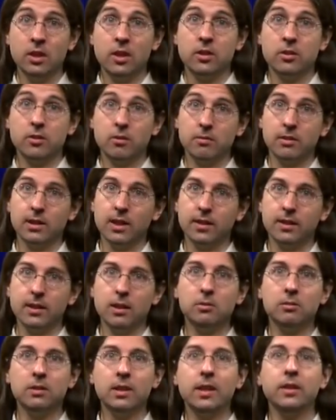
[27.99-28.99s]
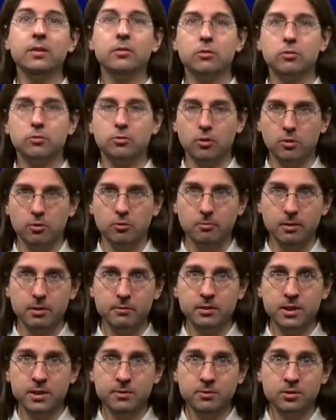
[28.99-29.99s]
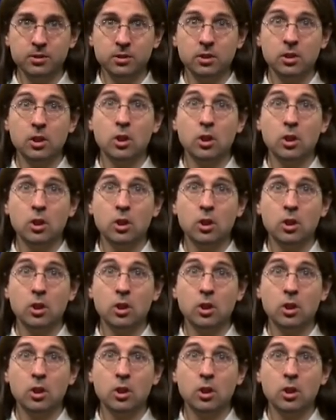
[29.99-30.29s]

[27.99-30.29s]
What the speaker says: so we can calculate the derivatives